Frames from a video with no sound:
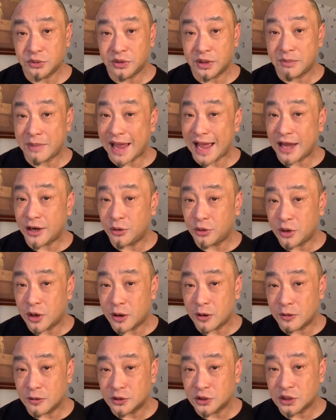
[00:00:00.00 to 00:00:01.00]

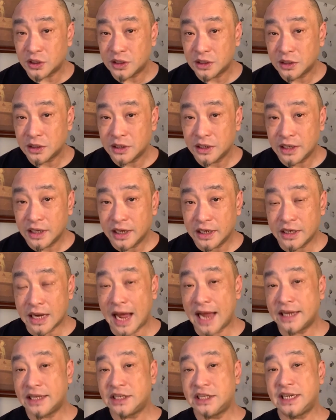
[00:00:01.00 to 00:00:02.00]

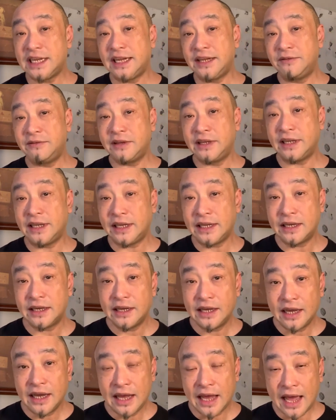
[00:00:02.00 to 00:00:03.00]
themanwhoknows.tv
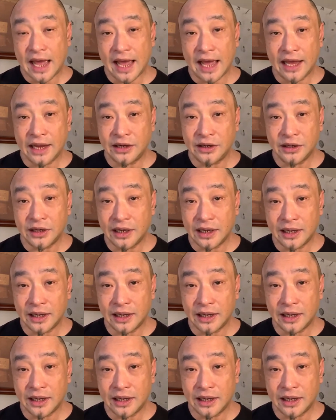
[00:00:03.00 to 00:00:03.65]
and